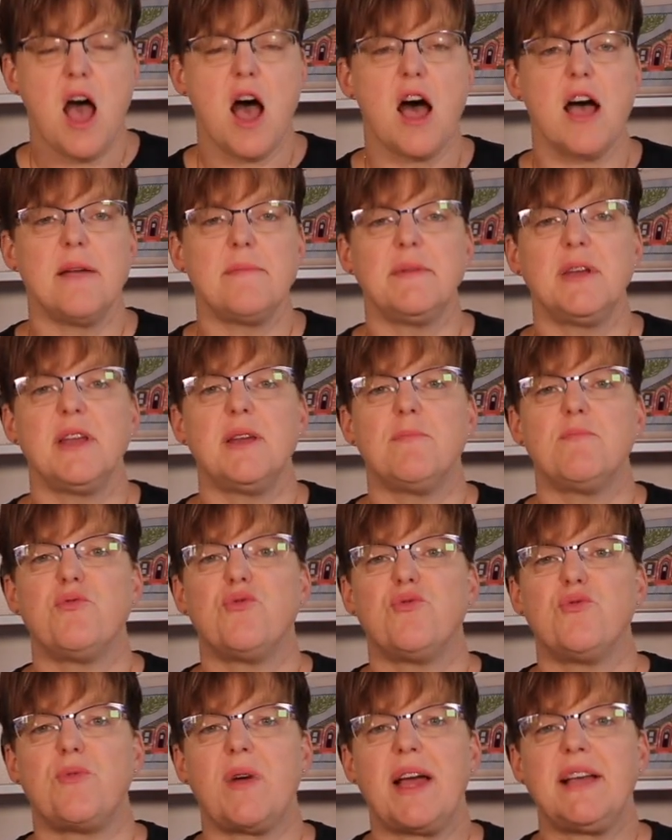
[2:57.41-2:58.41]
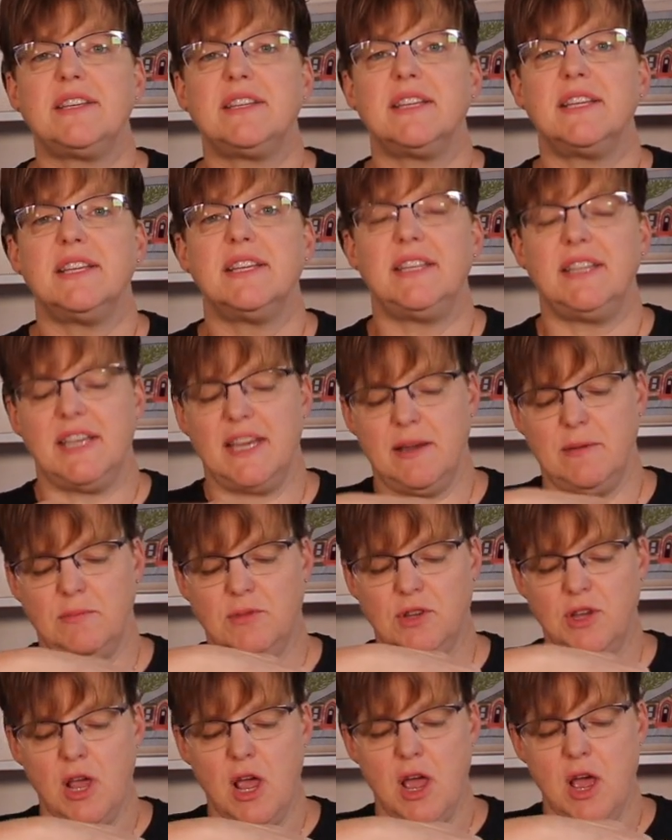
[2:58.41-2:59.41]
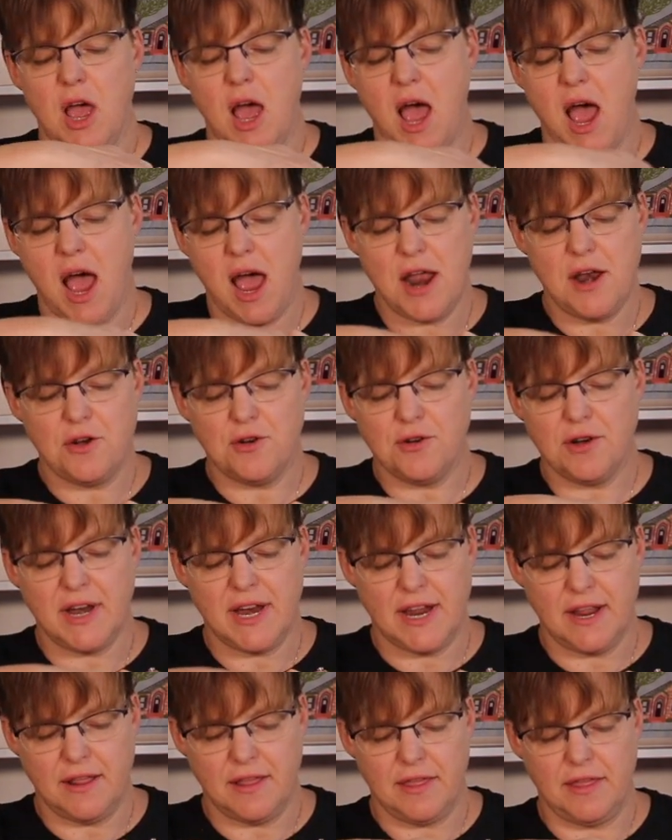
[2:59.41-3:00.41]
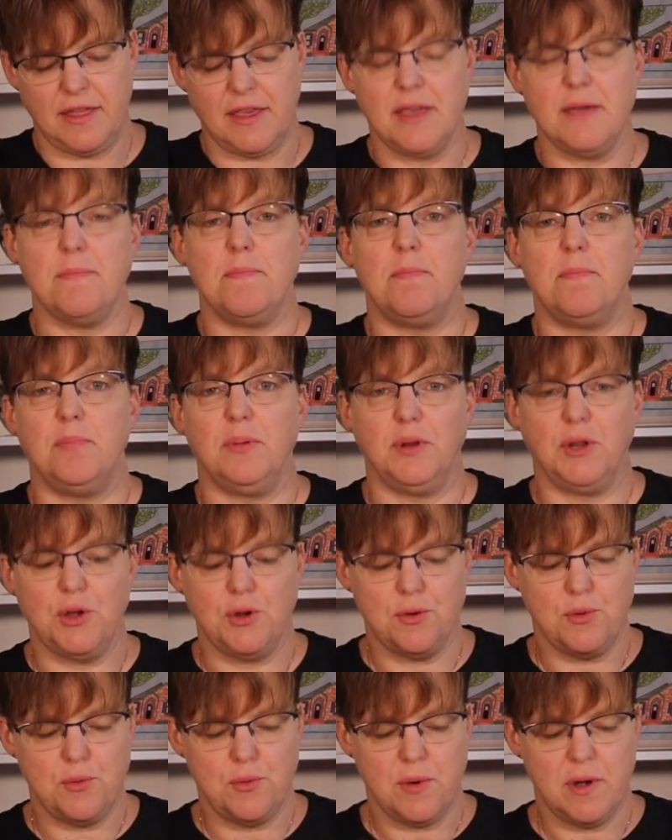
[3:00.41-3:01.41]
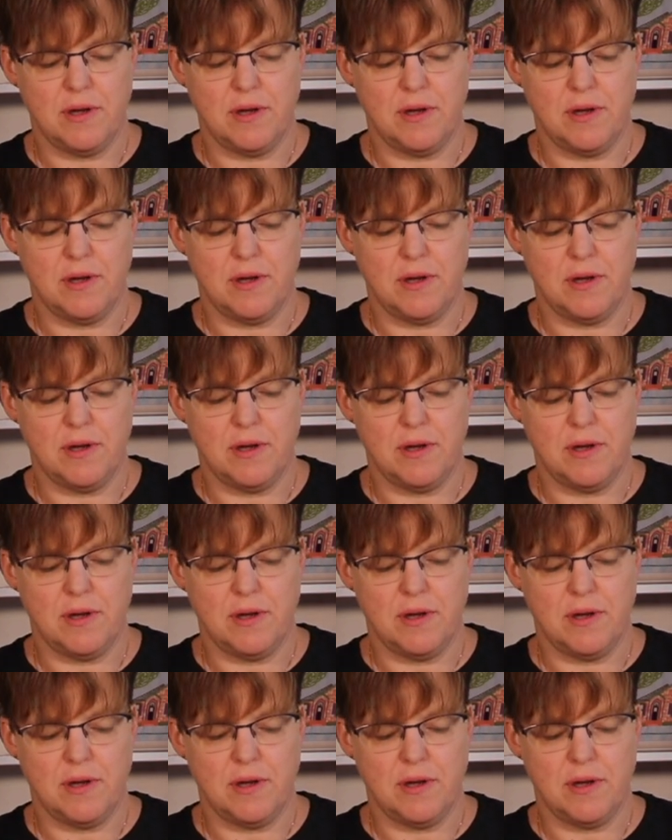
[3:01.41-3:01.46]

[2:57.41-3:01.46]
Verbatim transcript: I'm going to press the seams underneath the blue